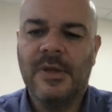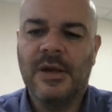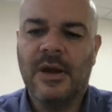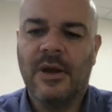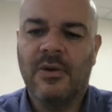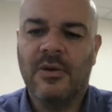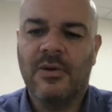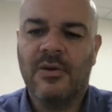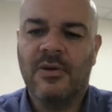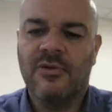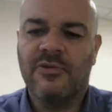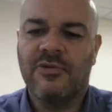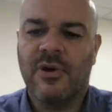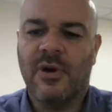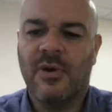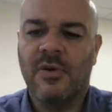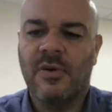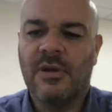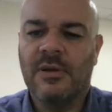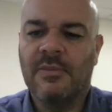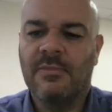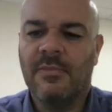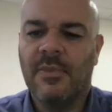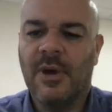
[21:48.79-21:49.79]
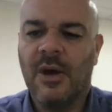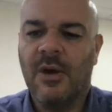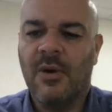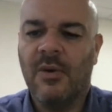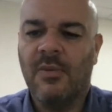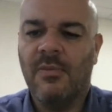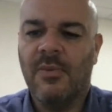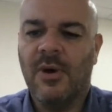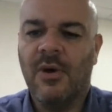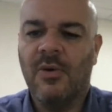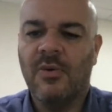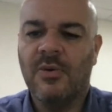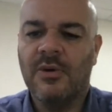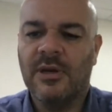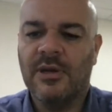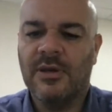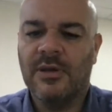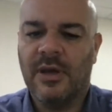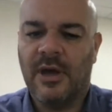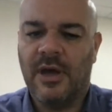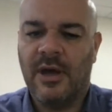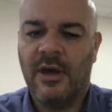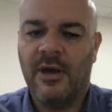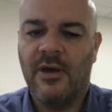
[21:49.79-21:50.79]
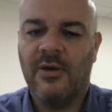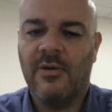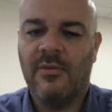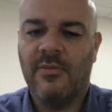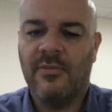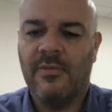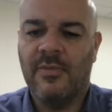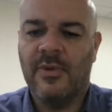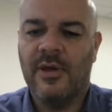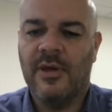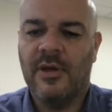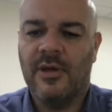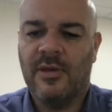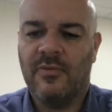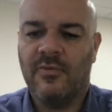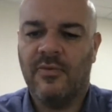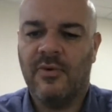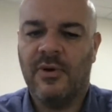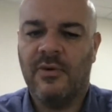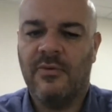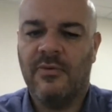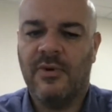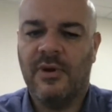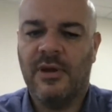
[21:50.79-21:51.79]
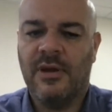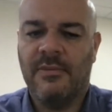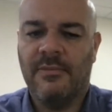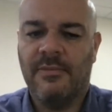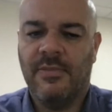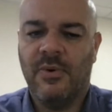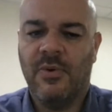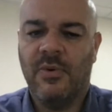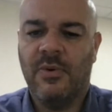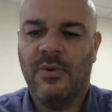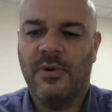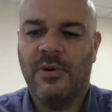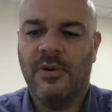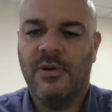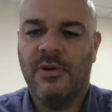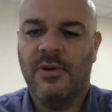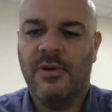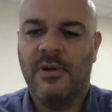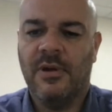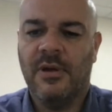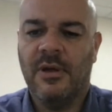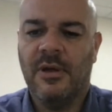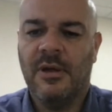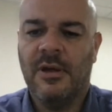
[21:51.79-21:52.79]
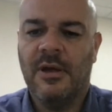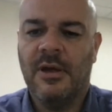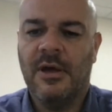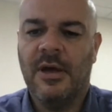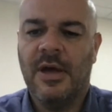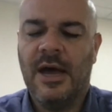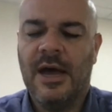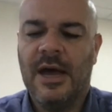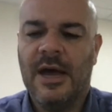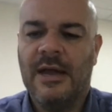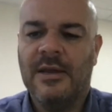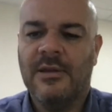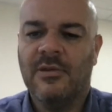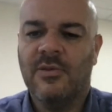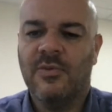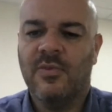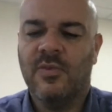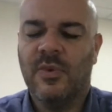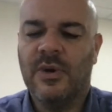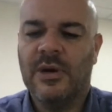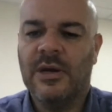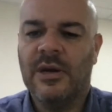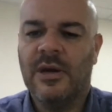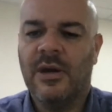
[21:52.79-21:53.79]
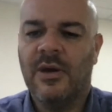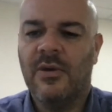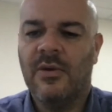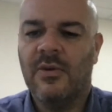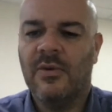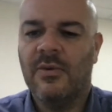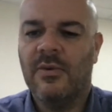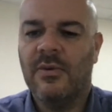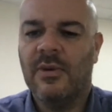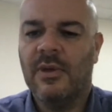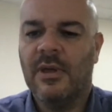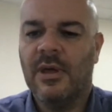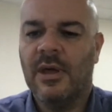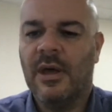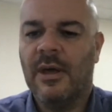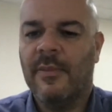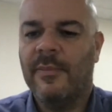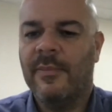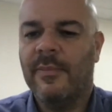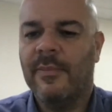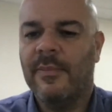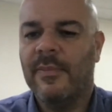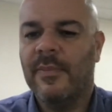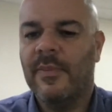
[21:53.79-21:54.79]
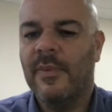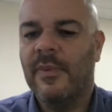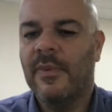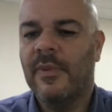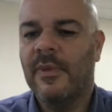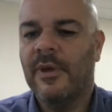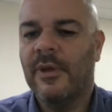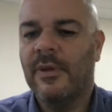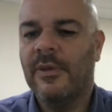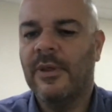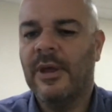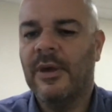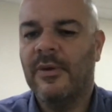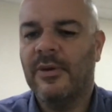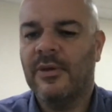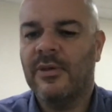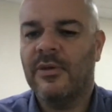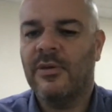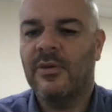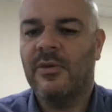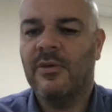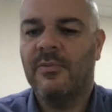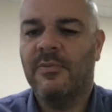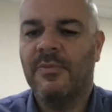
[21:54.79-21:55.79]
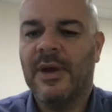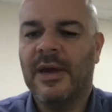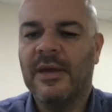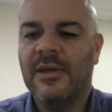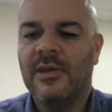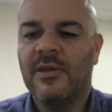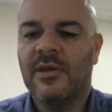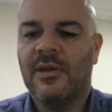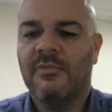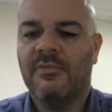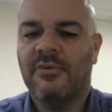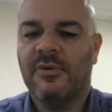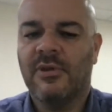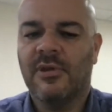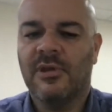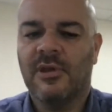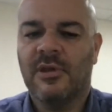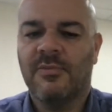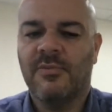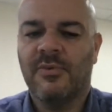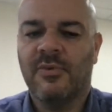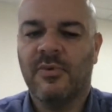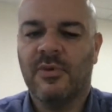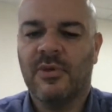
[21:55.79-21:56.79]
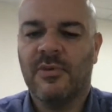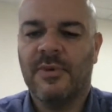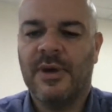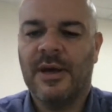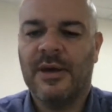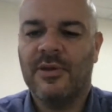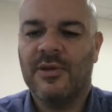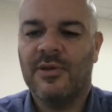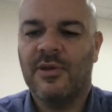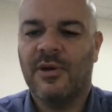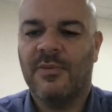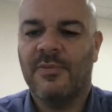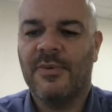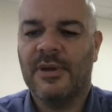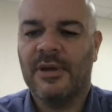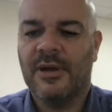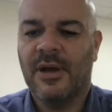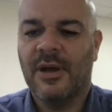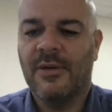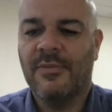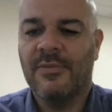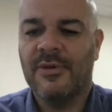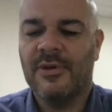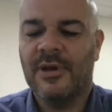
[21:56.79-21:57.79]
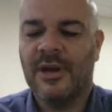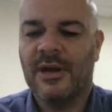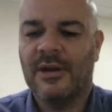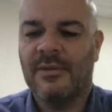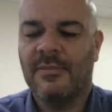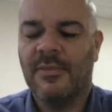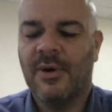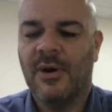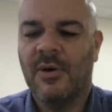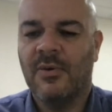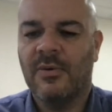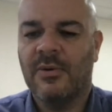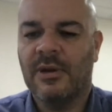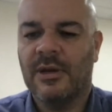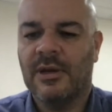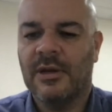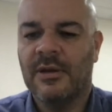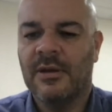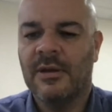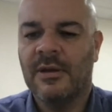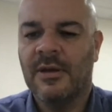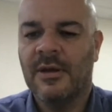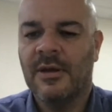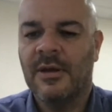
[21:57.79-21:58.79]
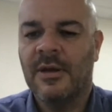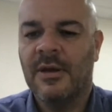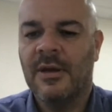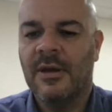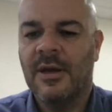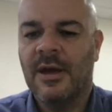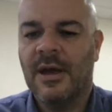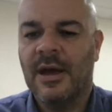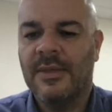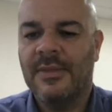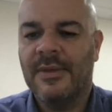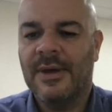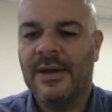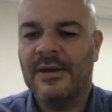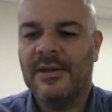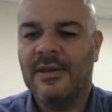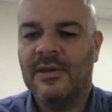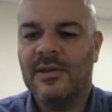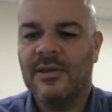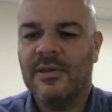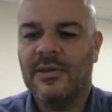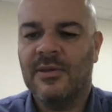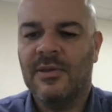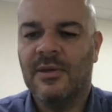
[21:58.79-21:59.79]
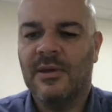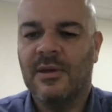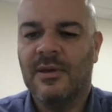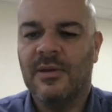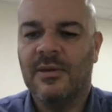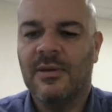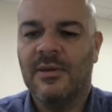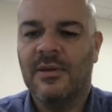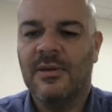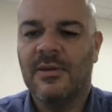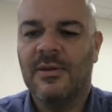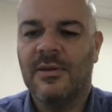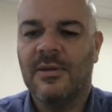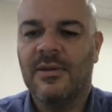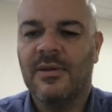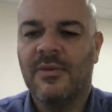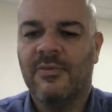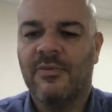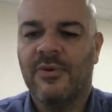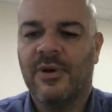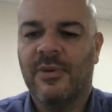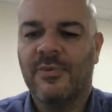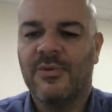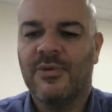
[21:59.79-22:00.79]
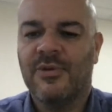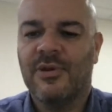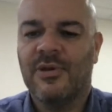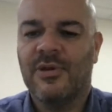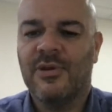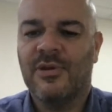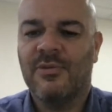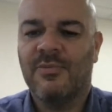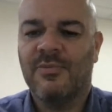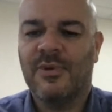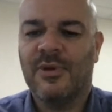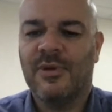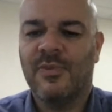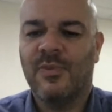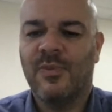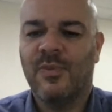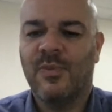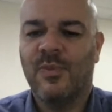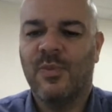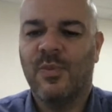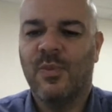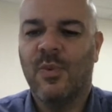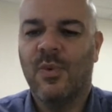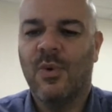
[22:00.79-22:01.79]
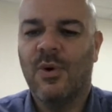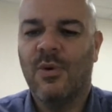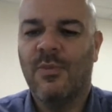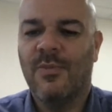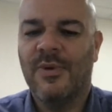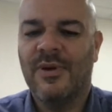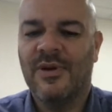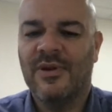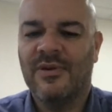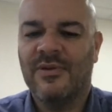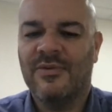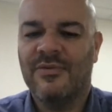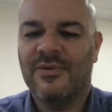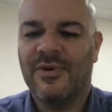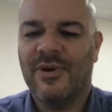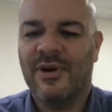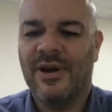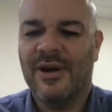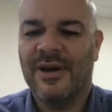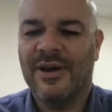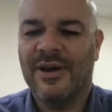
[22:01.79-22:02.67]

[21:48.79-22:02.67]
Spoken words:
controlling mold in the home is really, really important. And we know that there are two basic principles about stopping homes getting moldy, and that is that the property should be warm and dry.